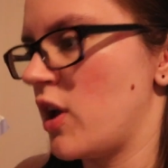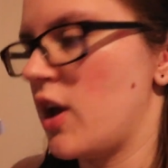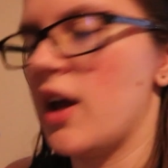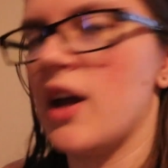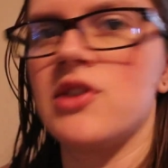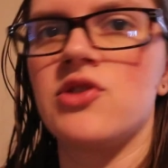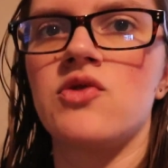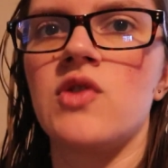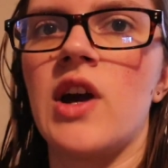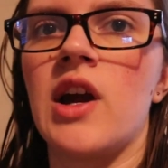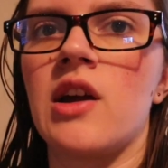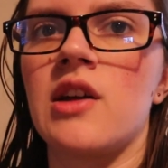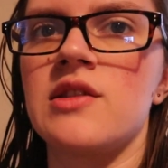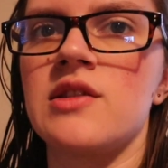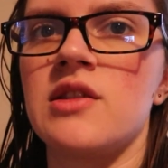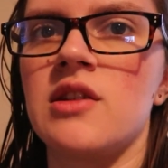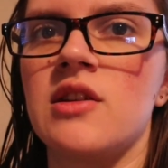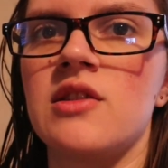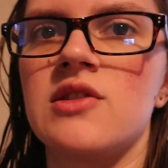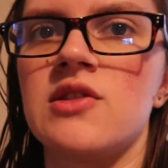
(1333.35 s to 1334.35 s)
has dragons
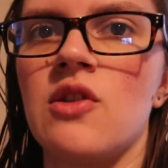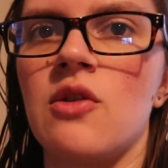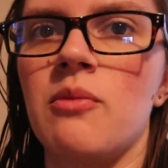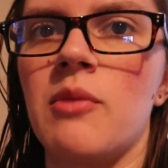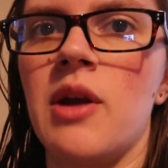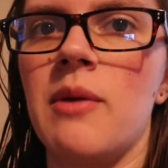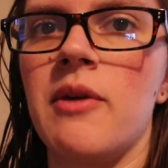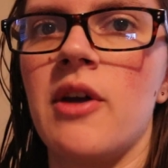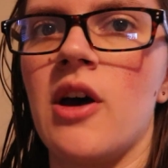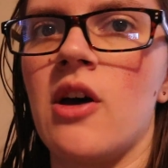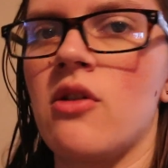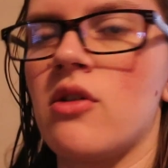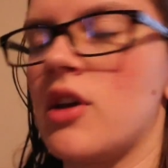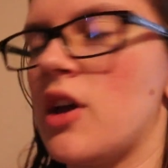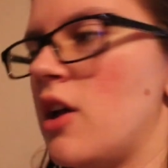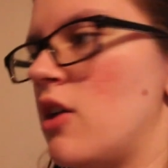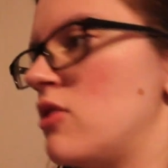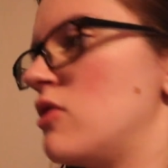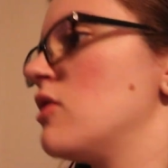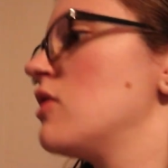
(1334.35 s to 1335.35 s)
in it, so maybe I'll
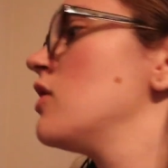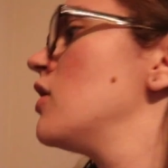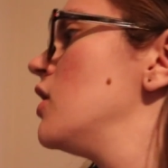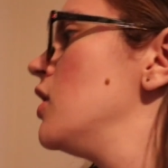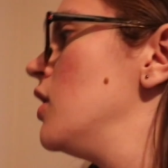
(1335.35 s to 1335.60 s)
count,